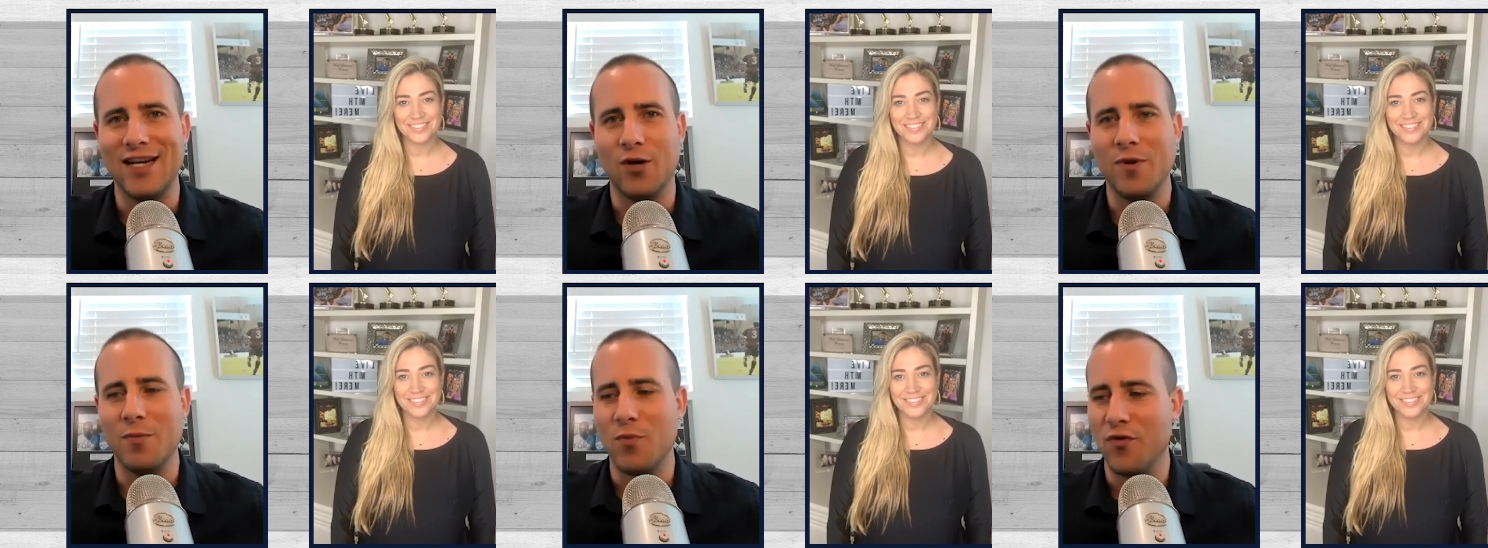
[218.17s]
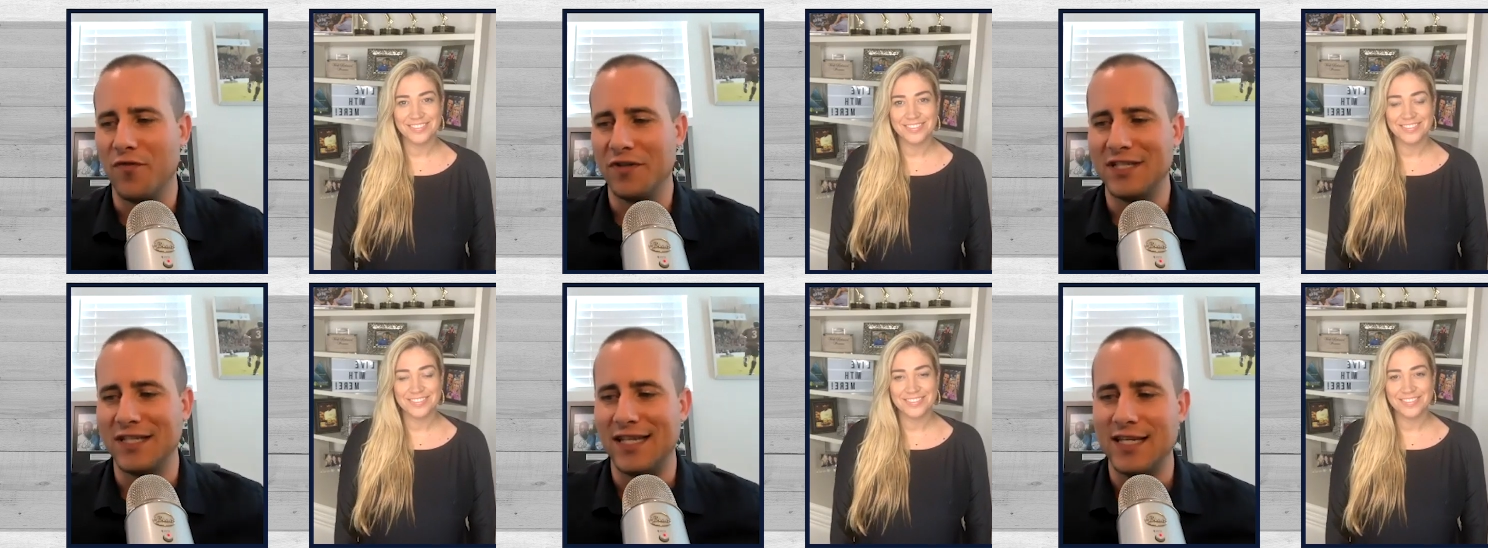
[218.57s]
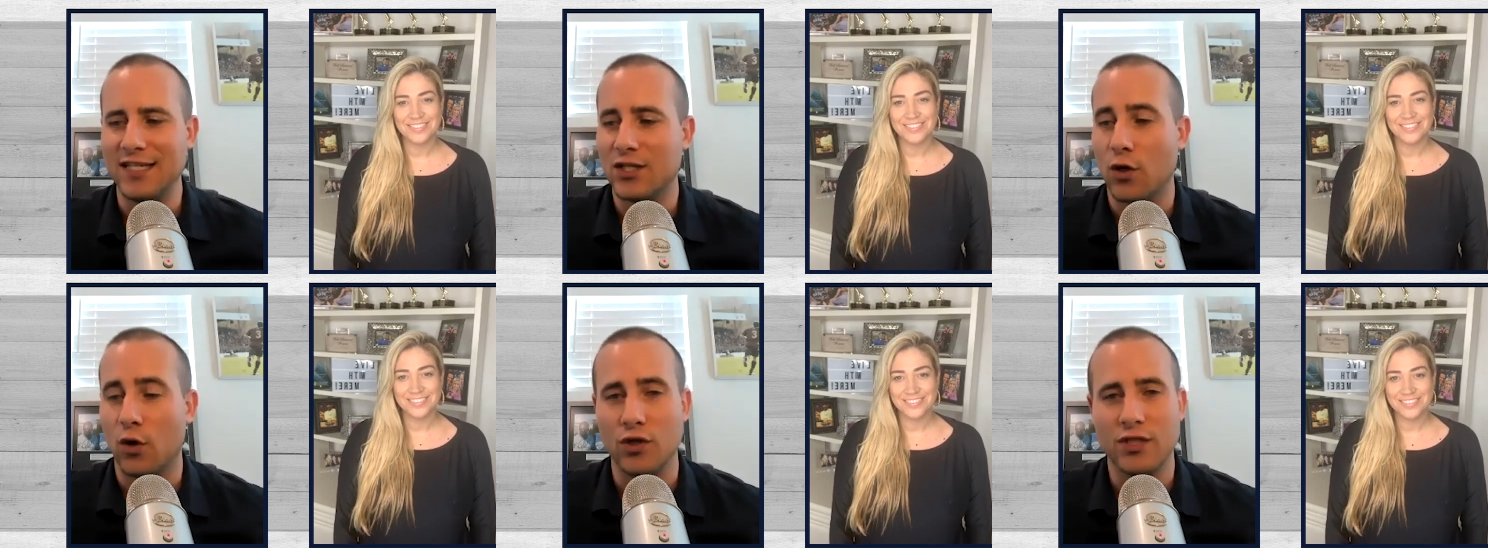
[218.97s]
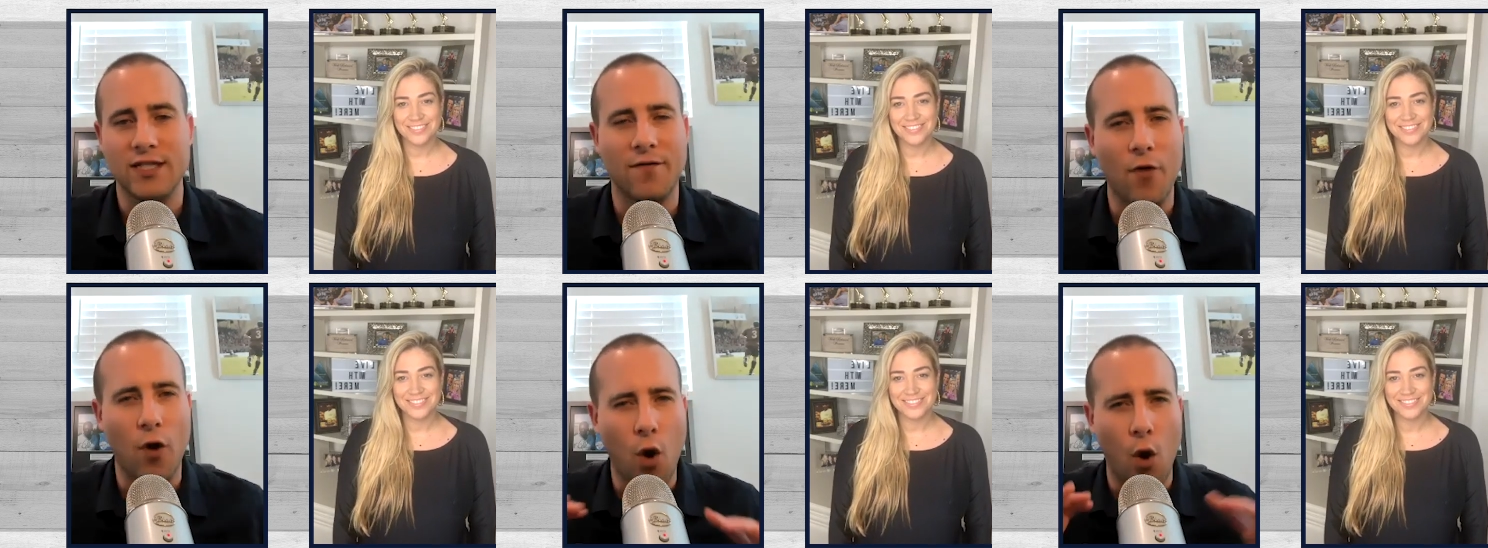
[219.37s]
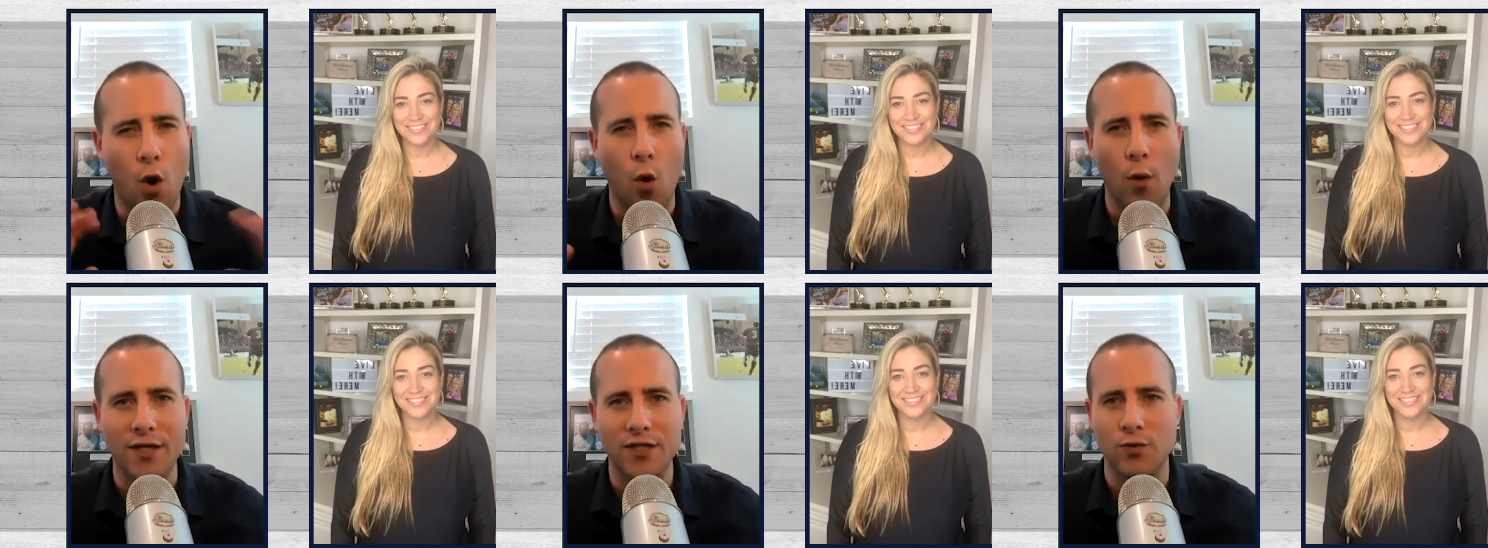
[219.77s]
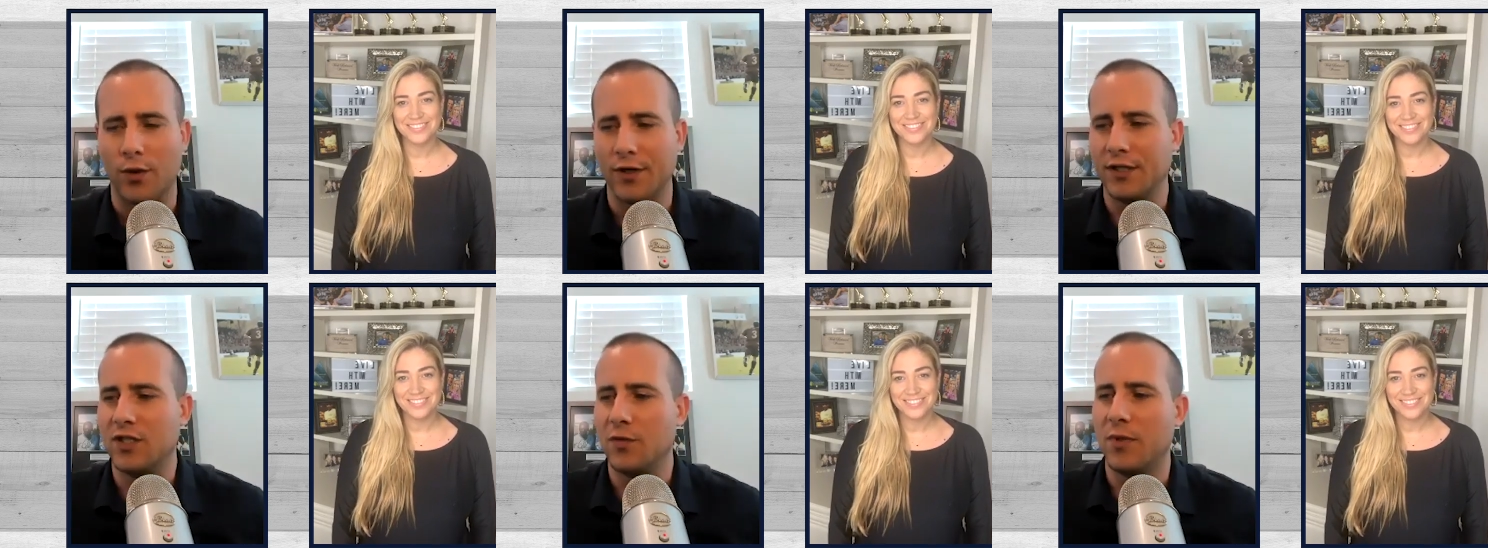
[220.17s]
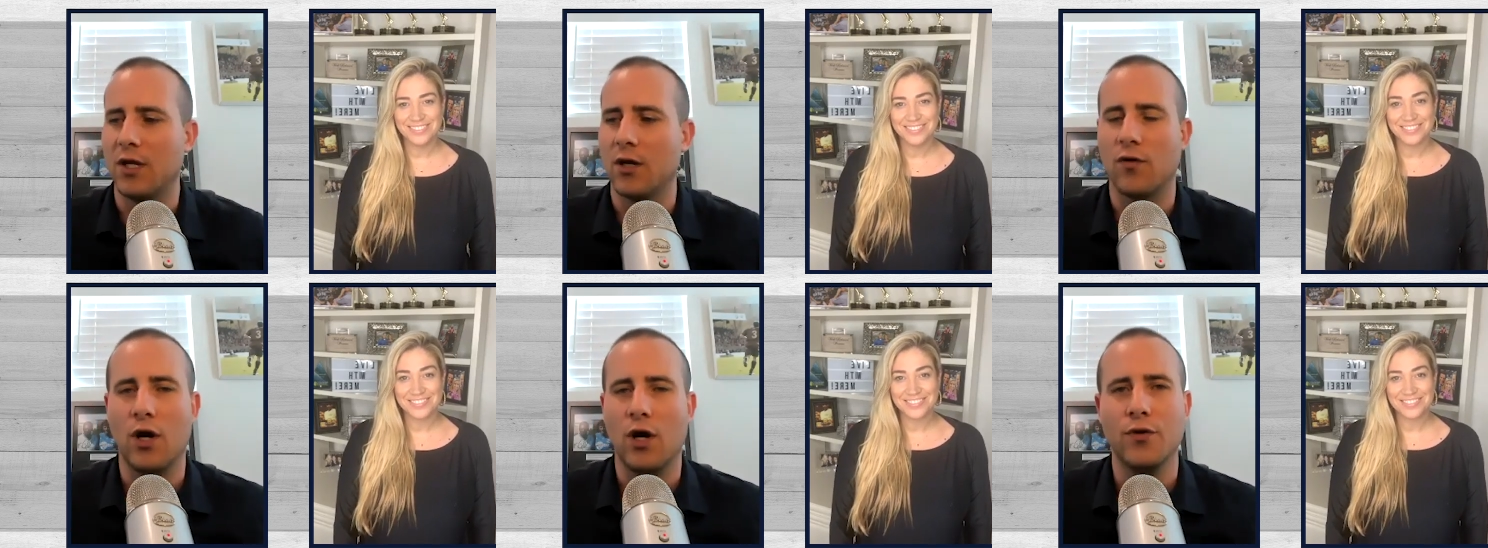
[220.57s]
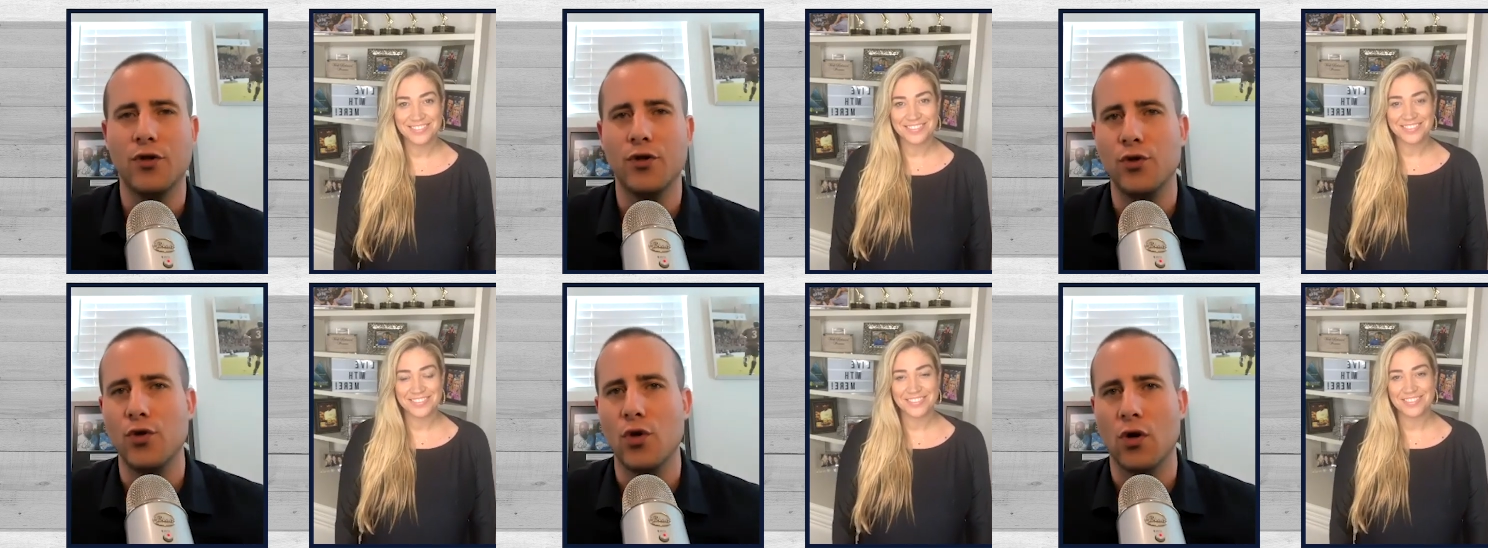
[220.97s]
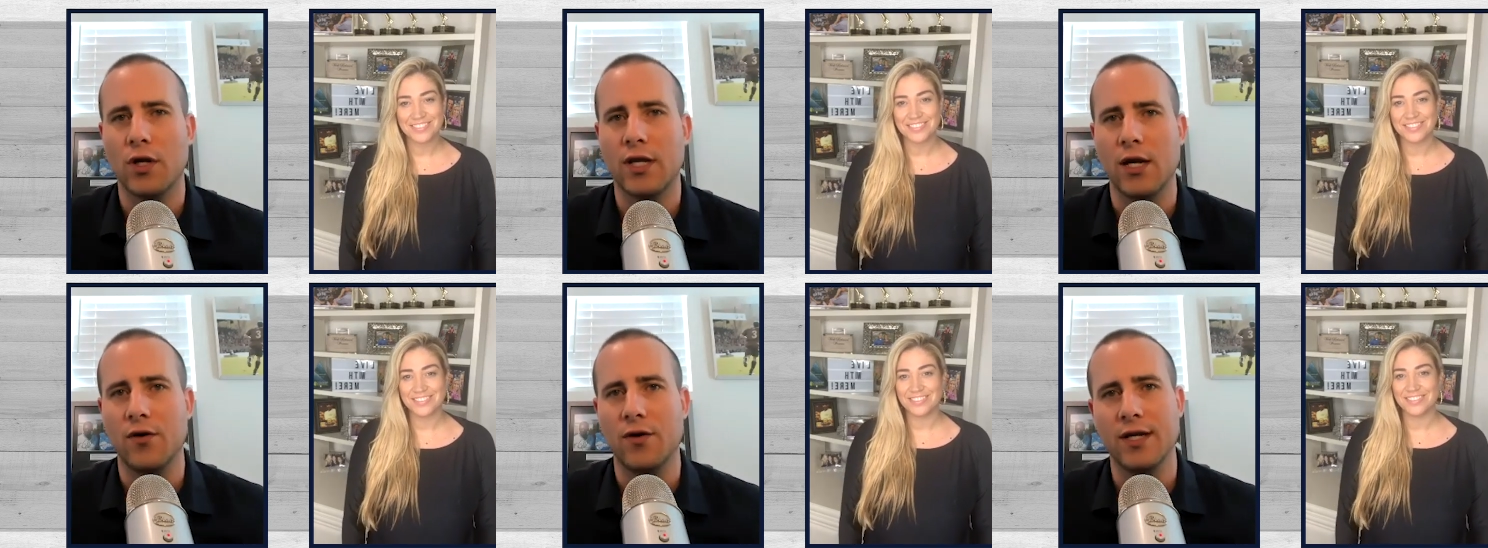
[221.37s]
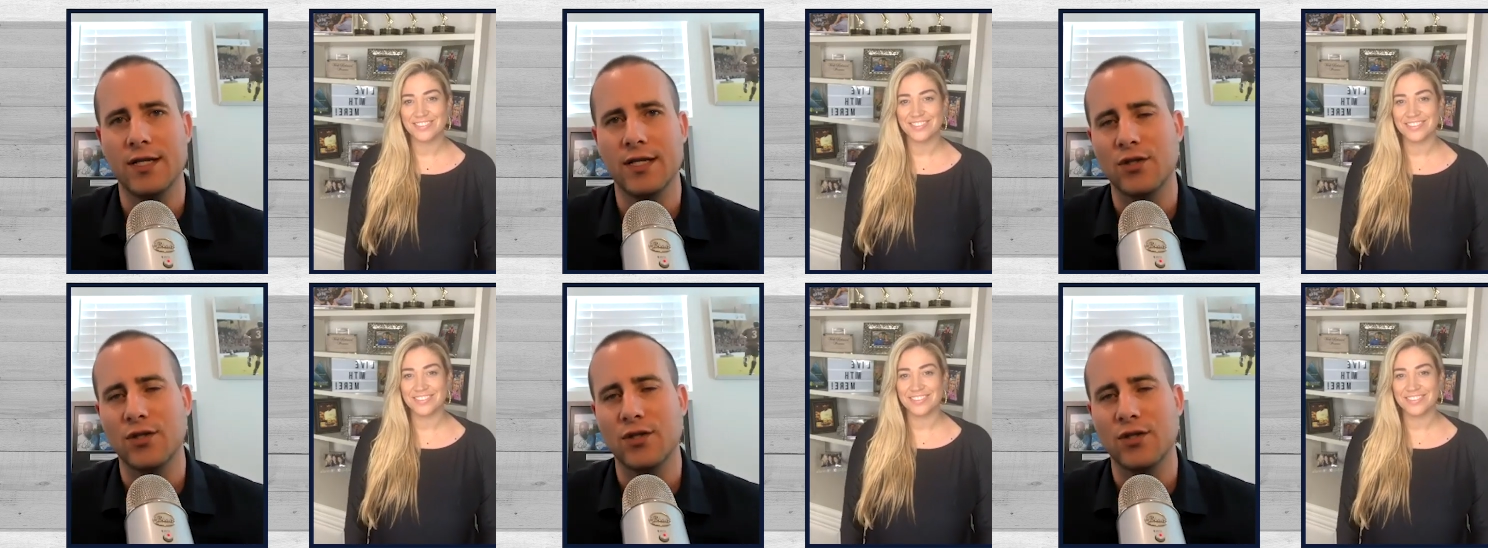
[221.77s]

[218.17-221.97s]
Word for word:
Speaker 1: I'll be moving to the East Coast. I've always wanted to be around the New York area,